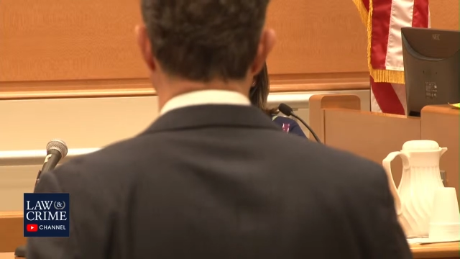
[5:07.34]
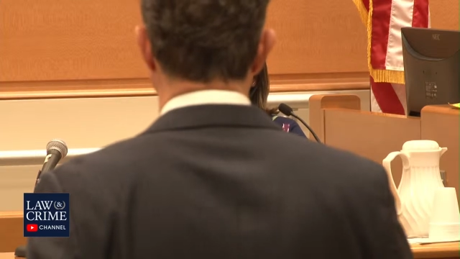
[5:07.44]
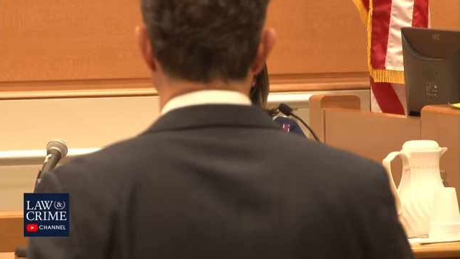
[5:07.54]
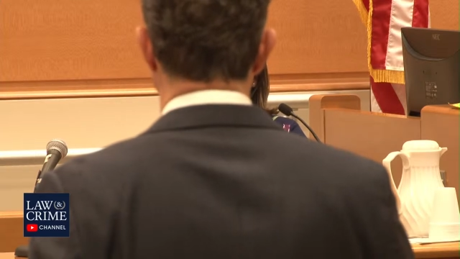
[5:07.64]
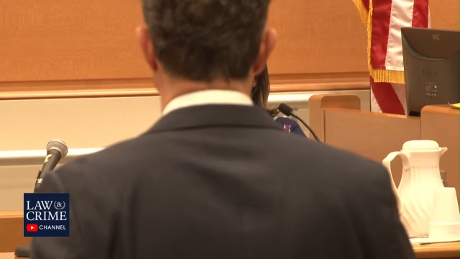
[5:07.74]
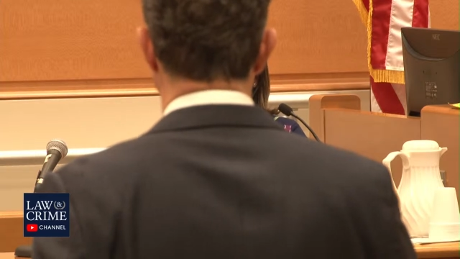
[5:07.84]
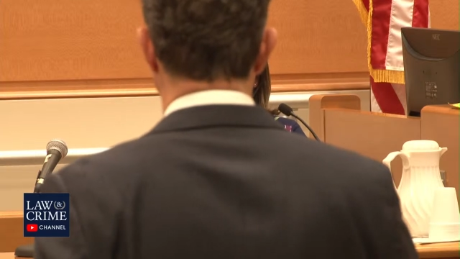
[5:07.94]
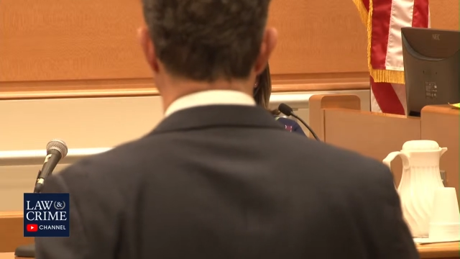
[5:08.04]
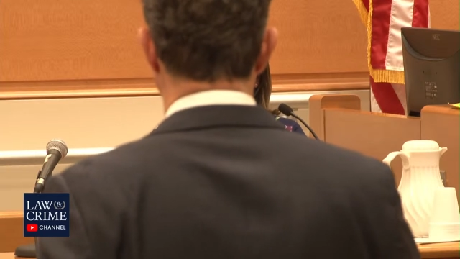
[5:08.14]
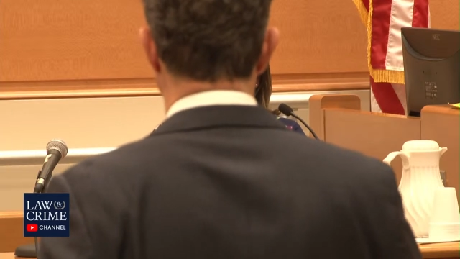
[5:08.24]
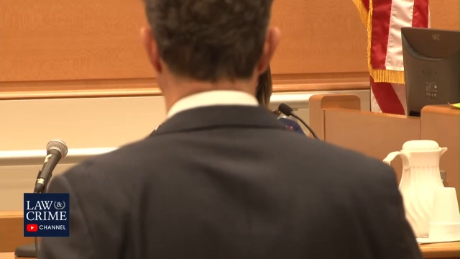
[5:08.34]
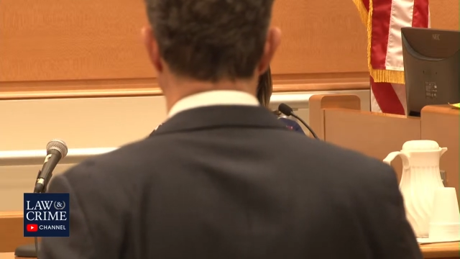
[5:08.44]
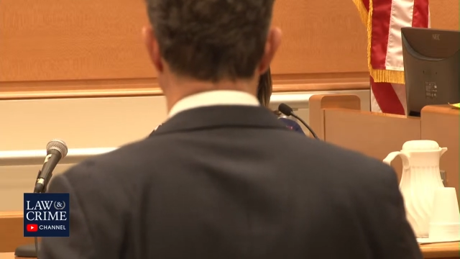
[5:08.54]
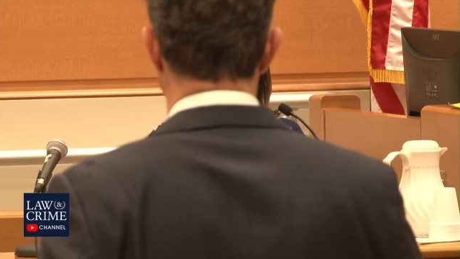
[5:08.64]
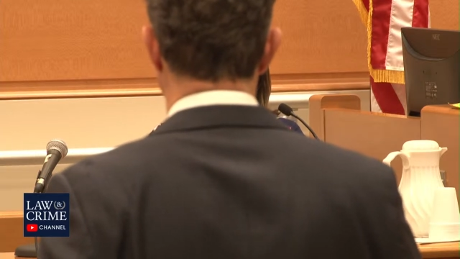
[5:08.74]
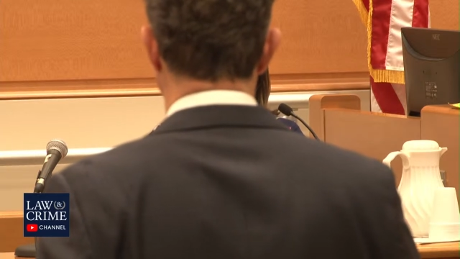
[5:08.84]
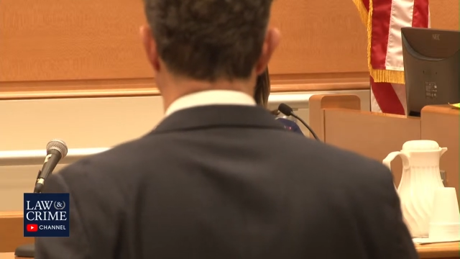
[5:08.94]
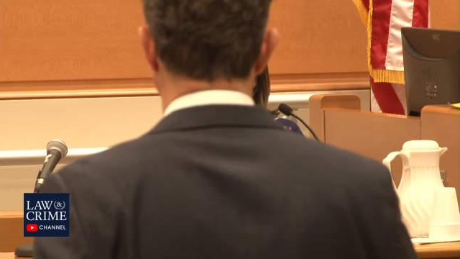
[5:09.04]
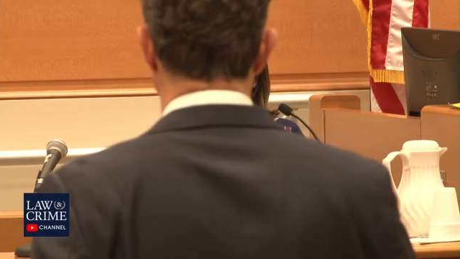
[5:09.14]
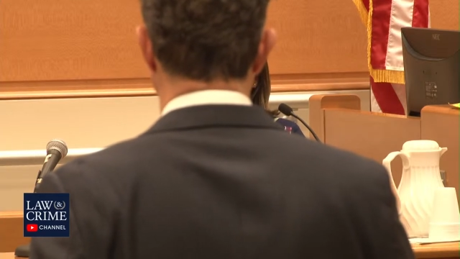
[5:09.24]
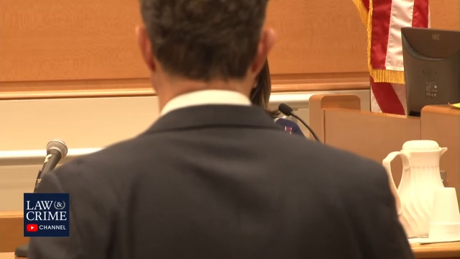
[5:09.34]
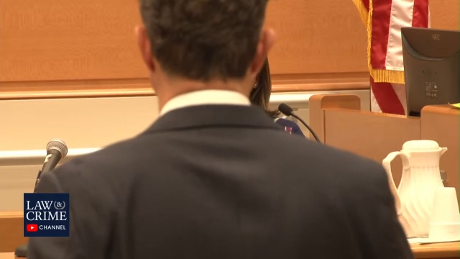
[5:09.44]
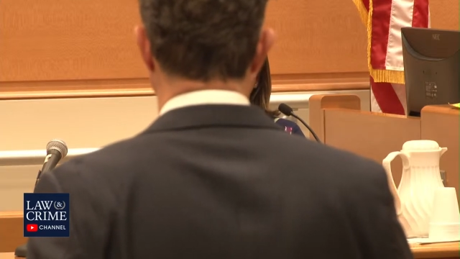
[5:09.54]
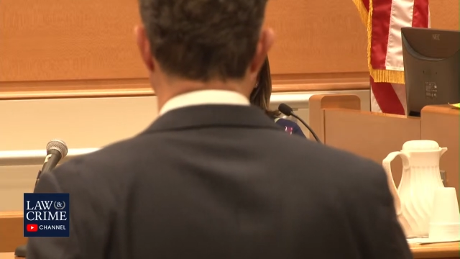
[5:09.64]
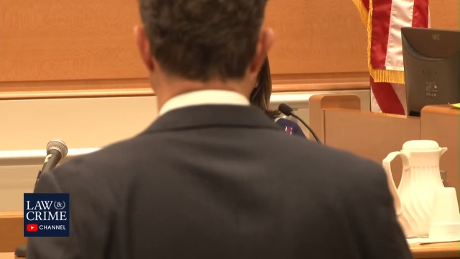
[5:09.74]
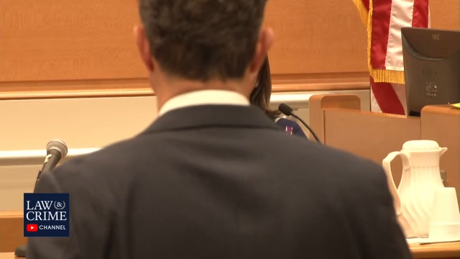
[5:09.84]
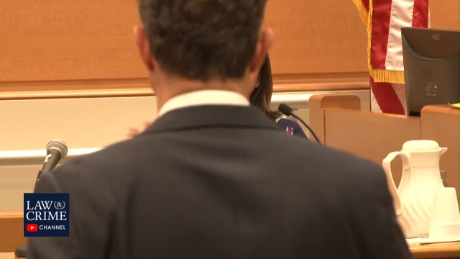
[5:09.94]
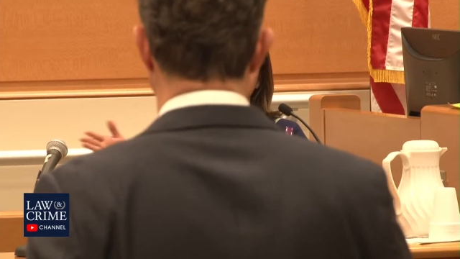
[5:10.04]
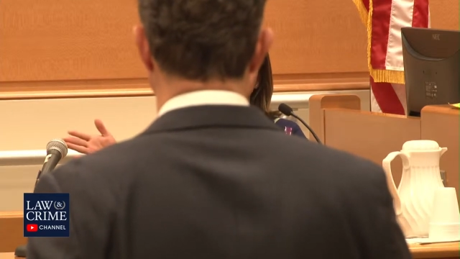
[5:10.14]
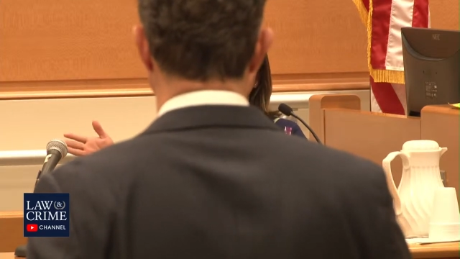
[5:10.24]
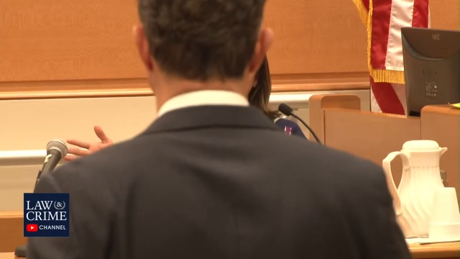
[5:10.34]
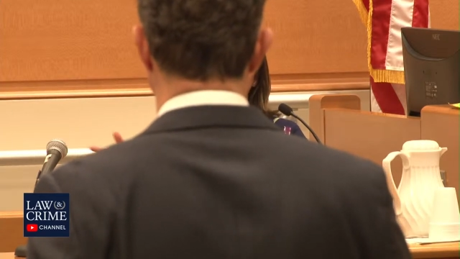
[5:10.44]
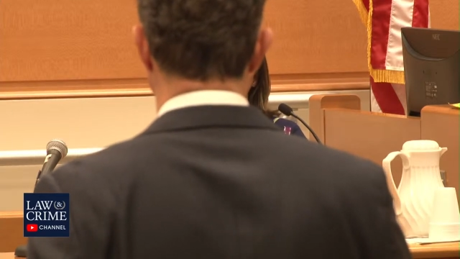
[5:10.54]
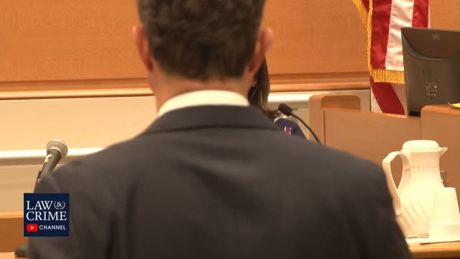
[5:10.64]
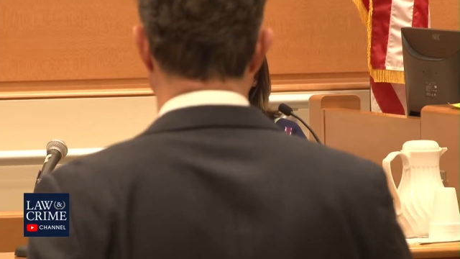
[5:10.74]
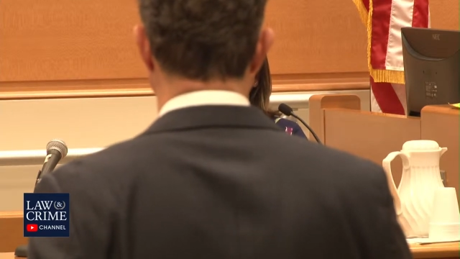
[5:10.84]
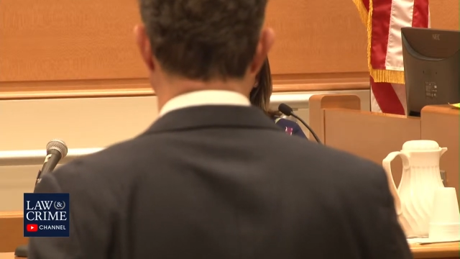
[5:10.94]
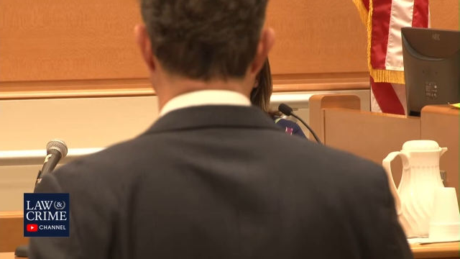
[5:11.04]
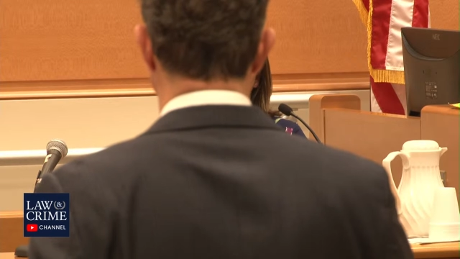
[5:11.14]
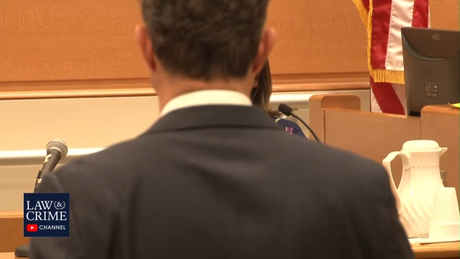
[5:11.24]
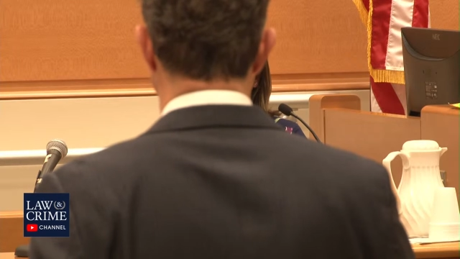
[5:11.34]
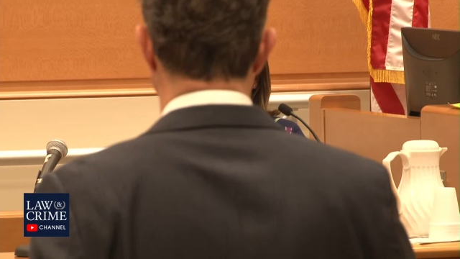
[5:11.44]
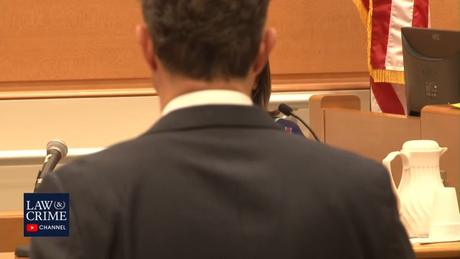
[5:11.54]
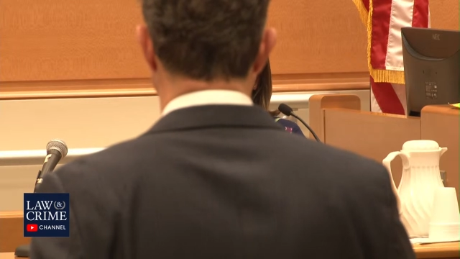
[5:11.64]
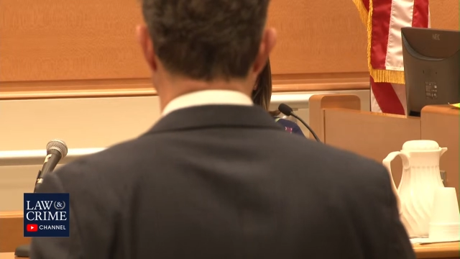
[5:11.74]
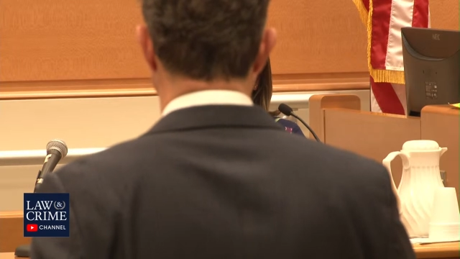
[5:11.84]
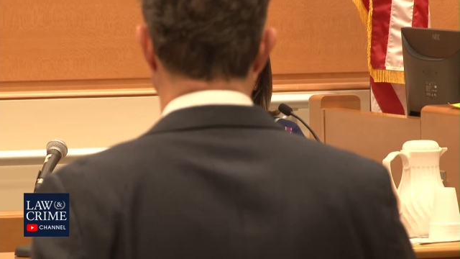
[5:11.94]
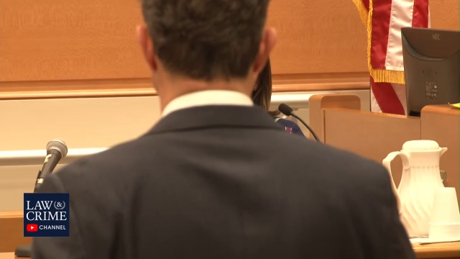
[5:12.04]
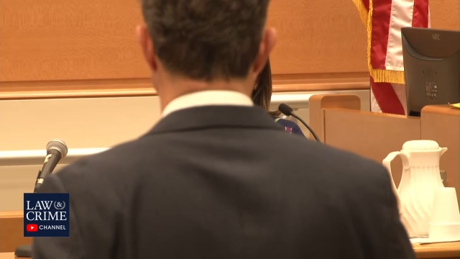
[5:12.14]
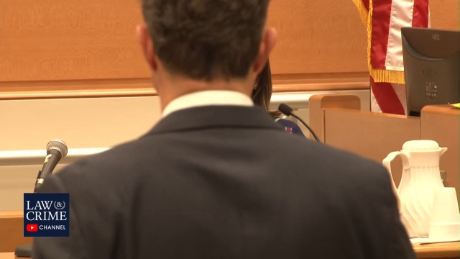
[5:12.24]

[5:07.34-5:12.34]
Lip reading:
[unreadable: no face in view]